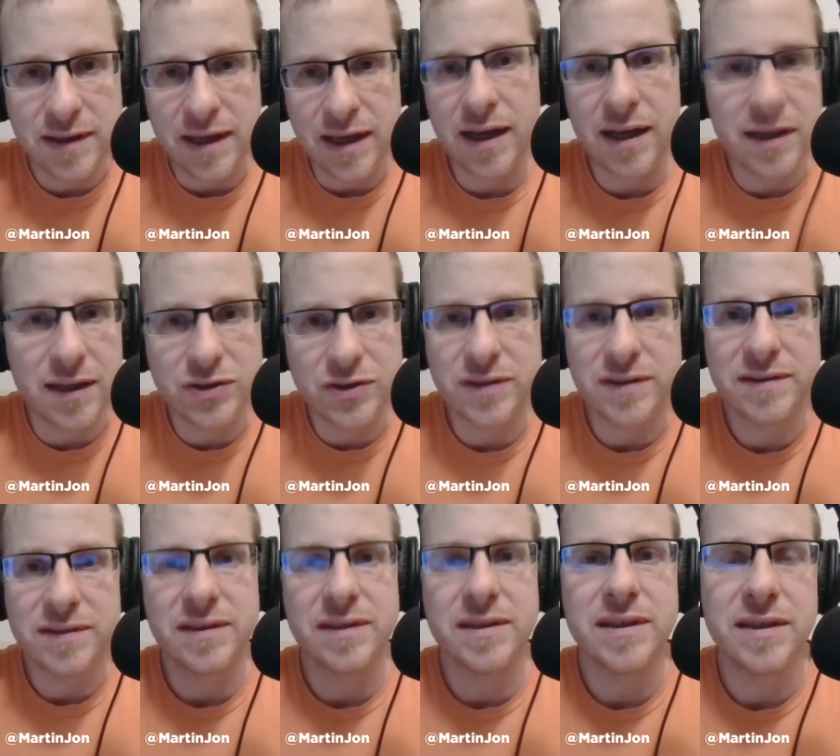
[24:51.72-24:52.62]

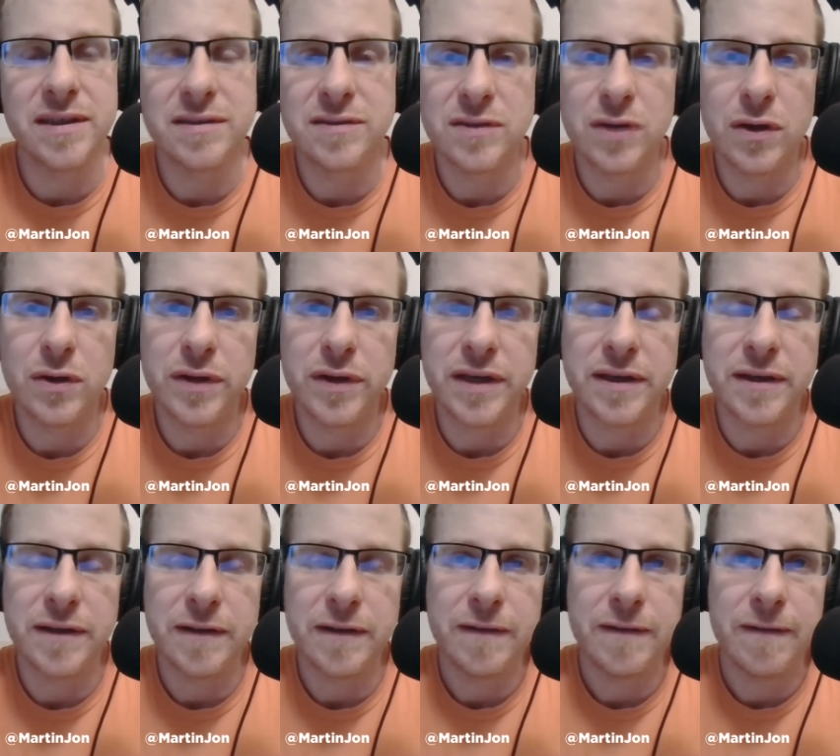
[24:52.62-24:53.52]
conscience in his
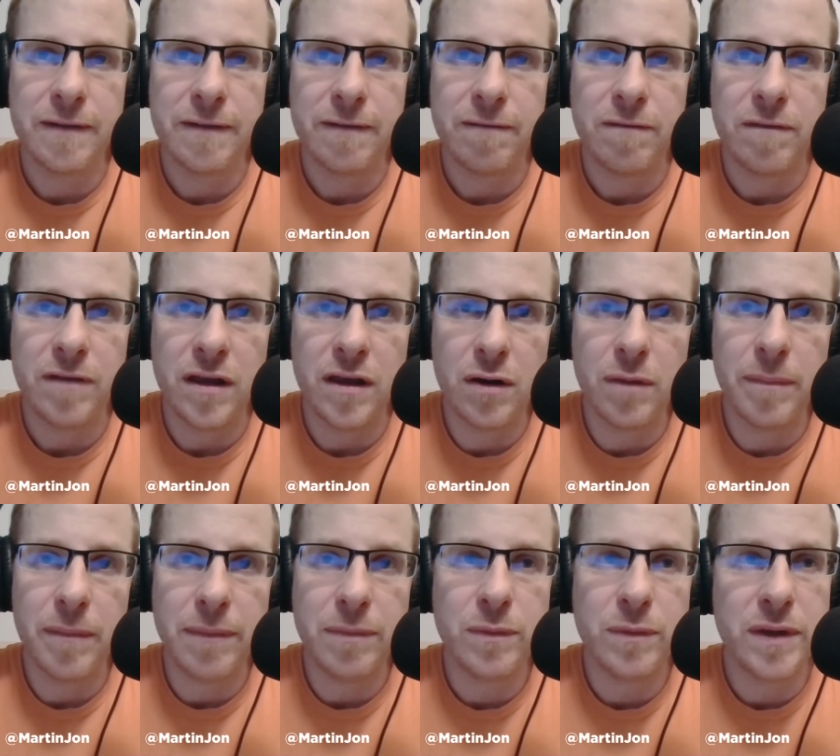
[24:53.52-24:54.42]
going, you know,
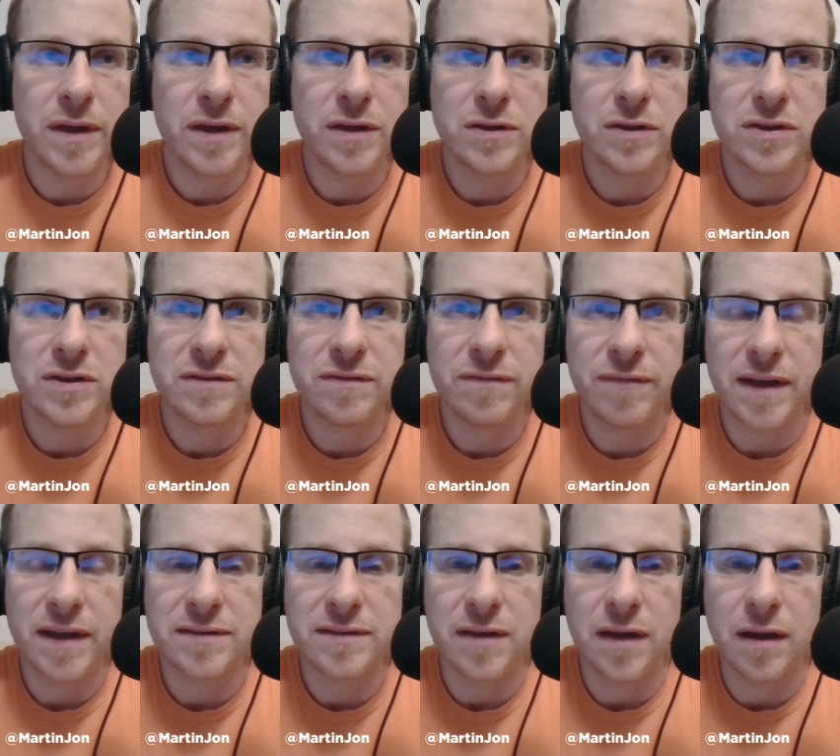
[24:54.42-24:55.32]
maybe we could just
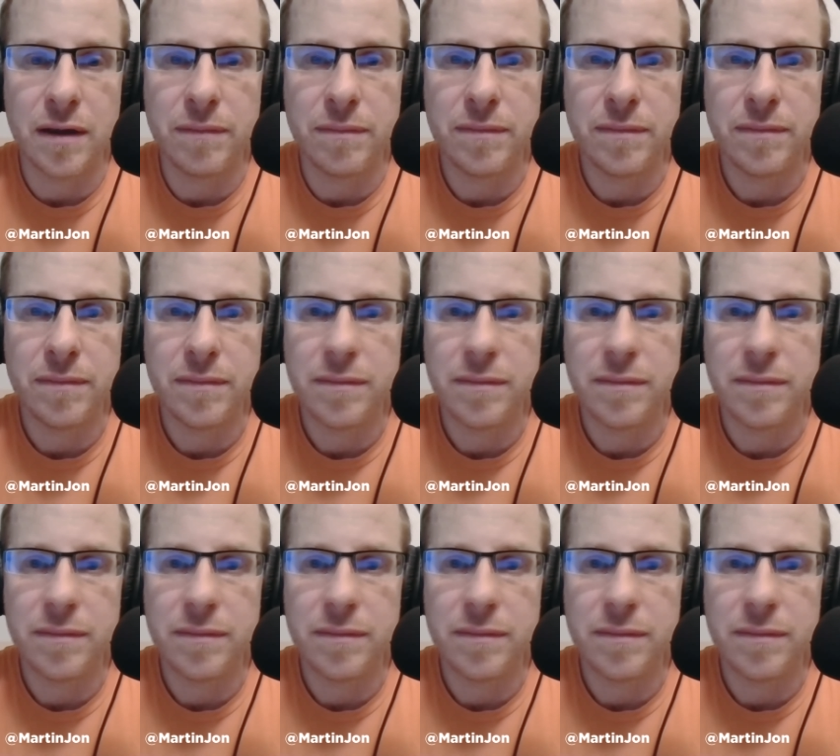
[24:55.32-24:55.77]
fess up.